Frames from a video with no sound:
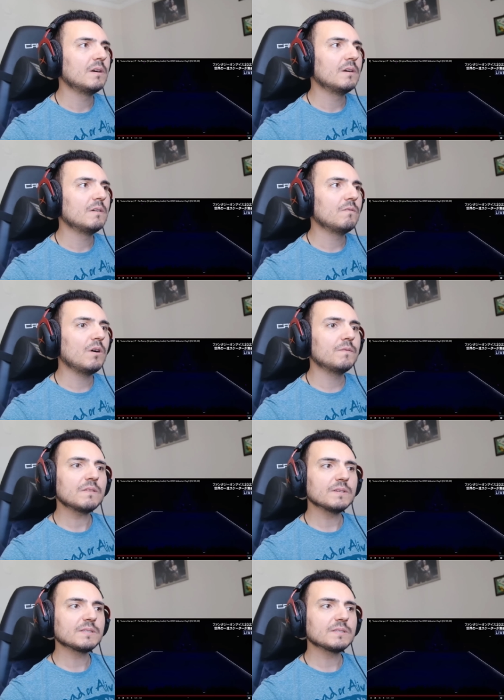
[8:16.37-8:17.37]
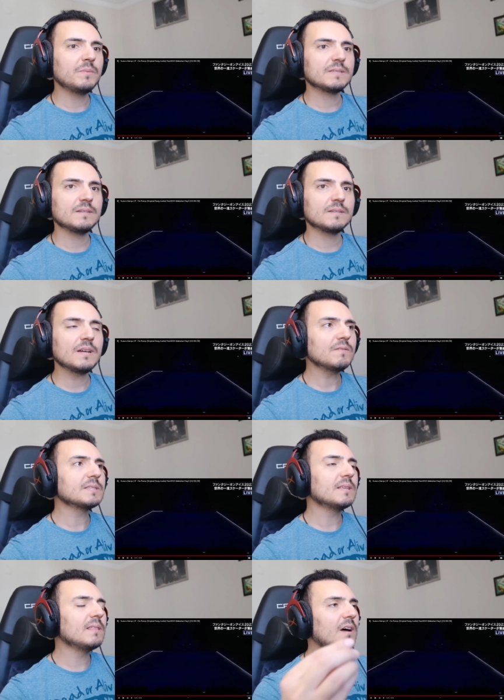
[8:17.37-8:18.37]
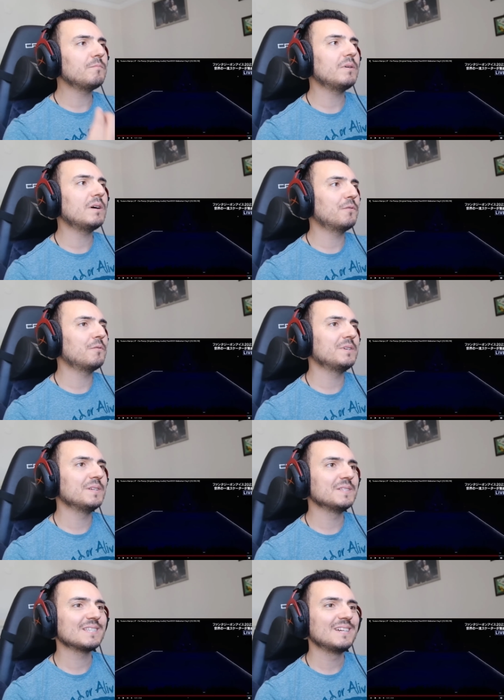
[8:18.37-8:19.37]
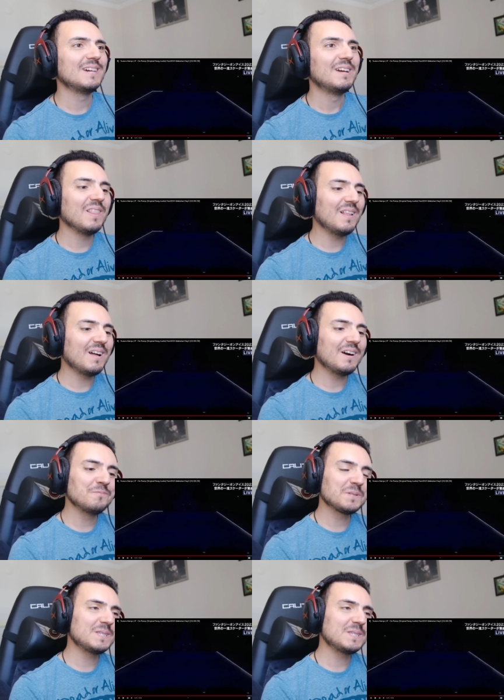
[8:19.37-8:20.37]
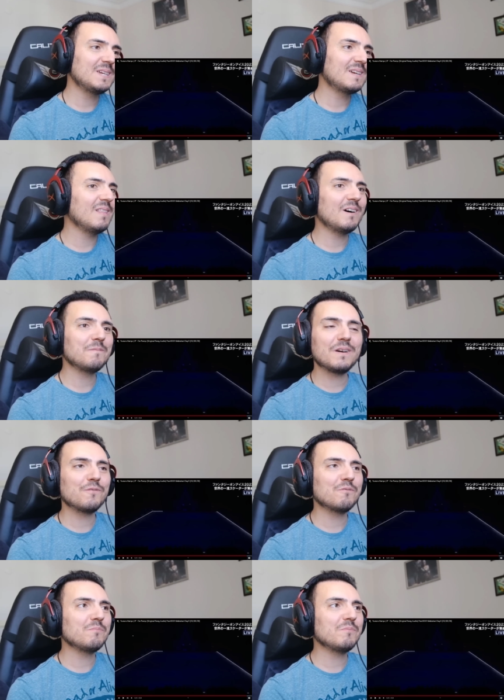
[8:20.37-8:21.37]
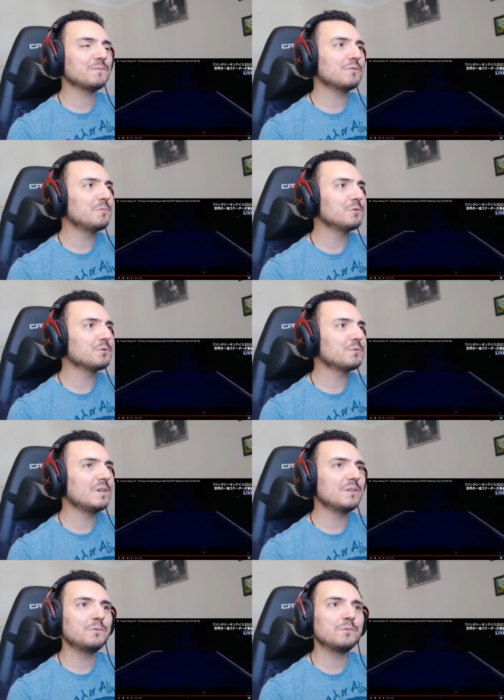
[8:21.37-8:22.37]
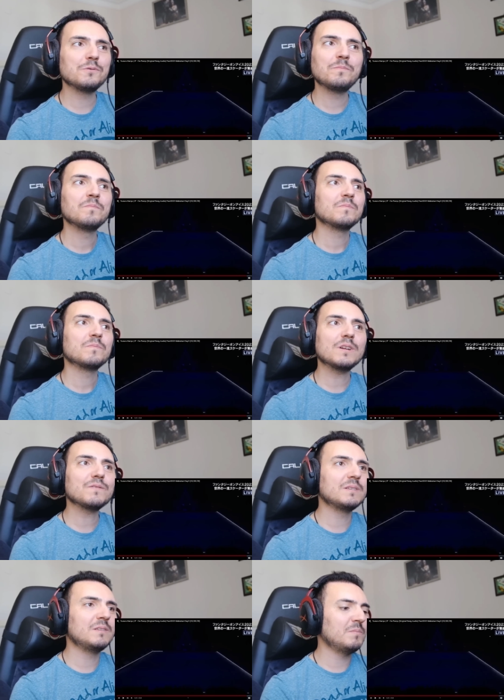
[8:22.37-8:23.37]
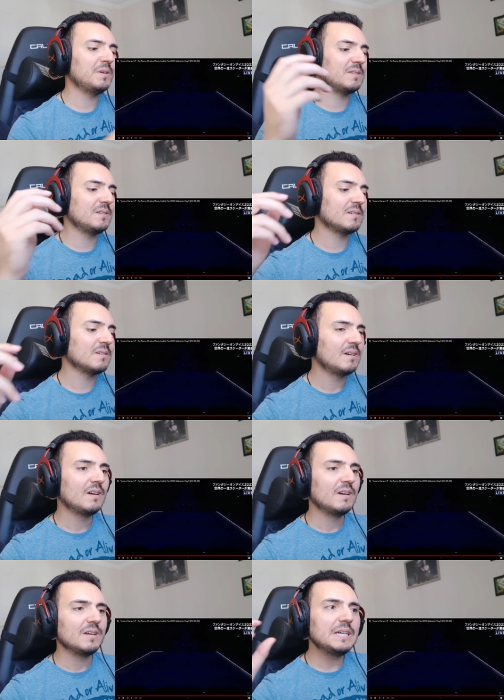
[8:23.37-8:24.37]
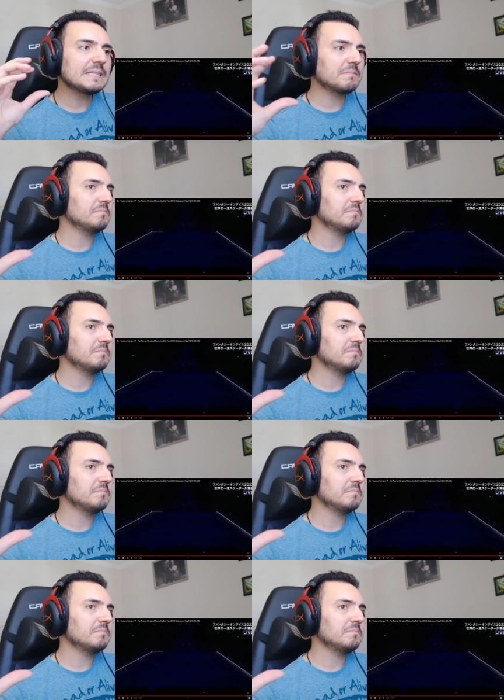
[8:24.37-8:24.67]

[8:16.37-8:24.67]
Wow, that was amazing. That was a live performance. Live music, live performance from Yuzuru Hanyu. That was an amazing. It's